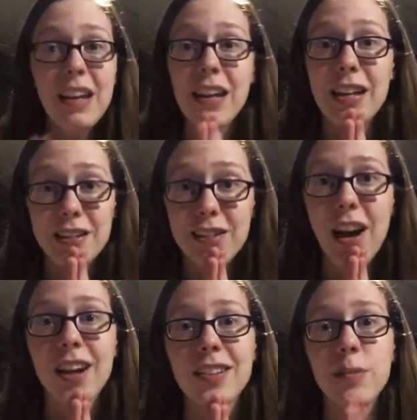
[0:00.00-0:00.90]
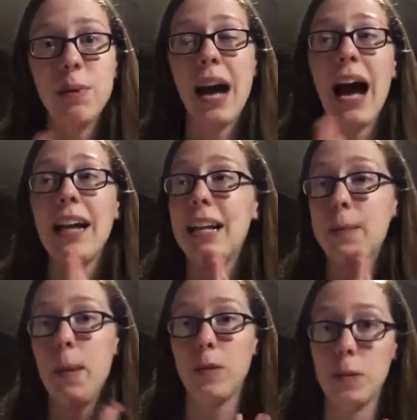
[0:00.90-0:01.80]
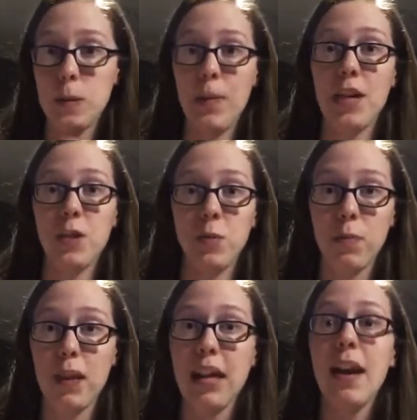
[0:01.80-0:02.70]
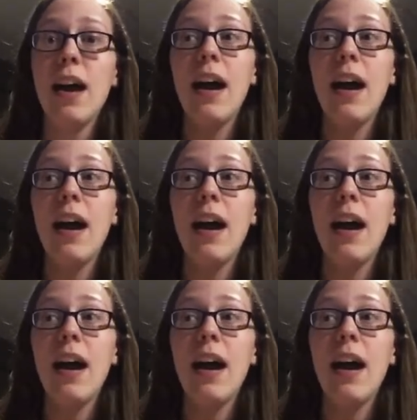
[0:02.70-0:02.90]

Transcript: It sucks, but I needed people to be patient with me.